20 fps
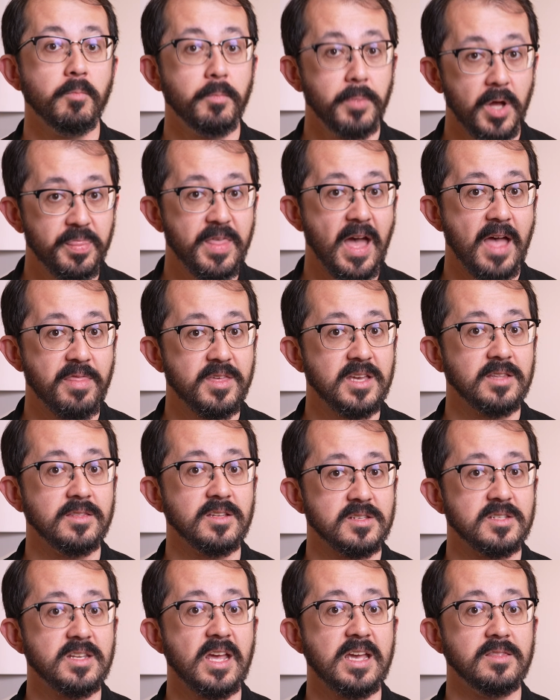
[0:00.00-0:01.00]
but that thing
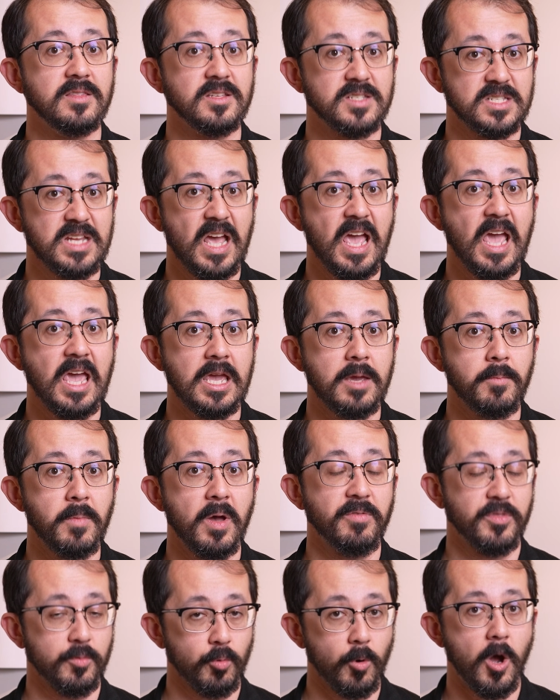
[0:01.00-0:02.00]
that stayed the same
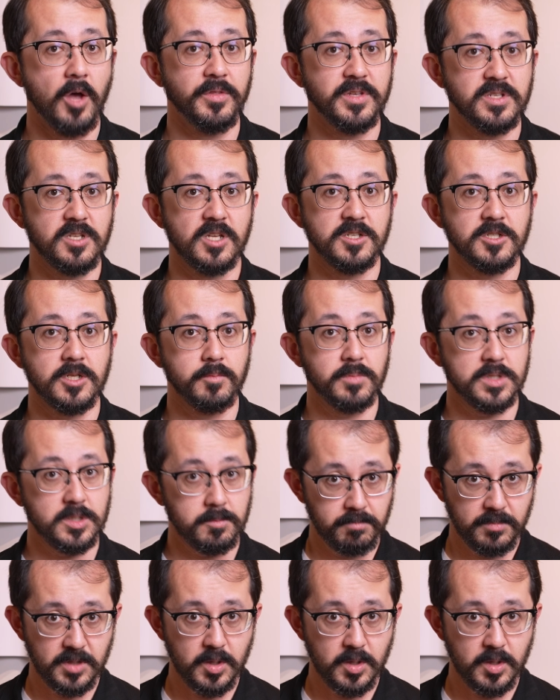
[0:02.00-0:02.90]
through all these systems,